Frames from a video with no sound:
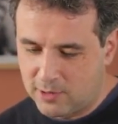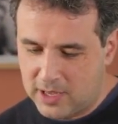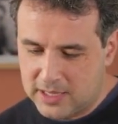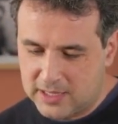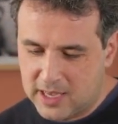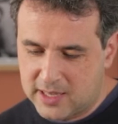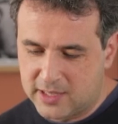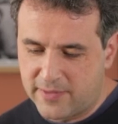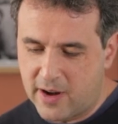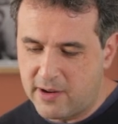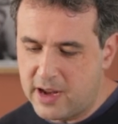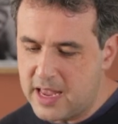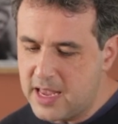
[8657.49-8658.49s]
it's
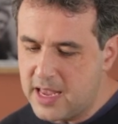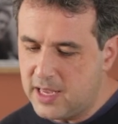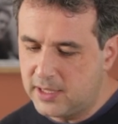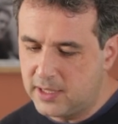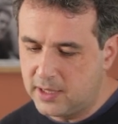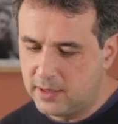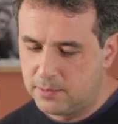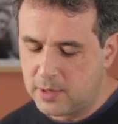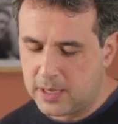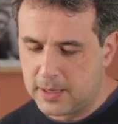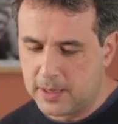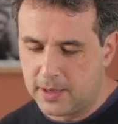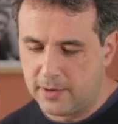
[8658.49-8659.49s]
very easy
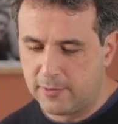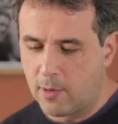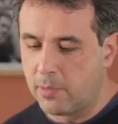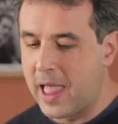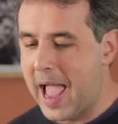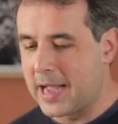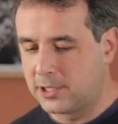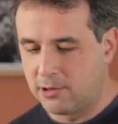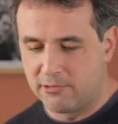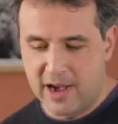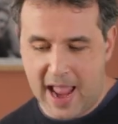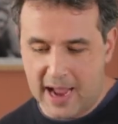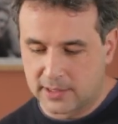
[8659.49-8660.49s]
for black to
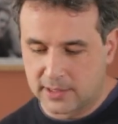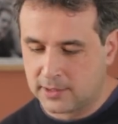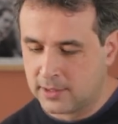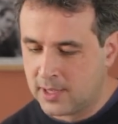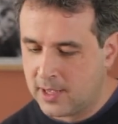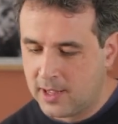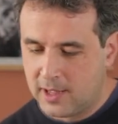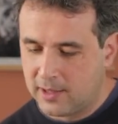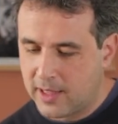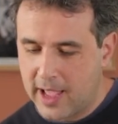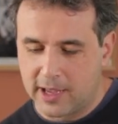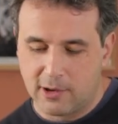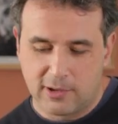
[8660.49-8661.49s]
react.
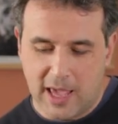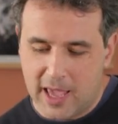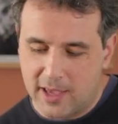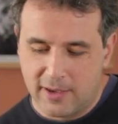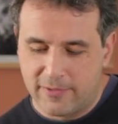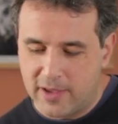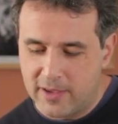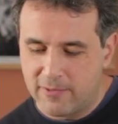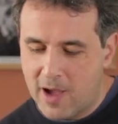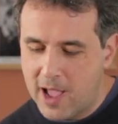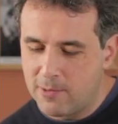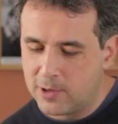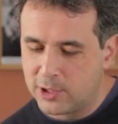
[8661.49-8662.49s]
Like, okay, if
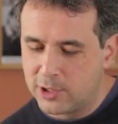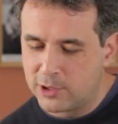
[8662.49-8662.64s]
I would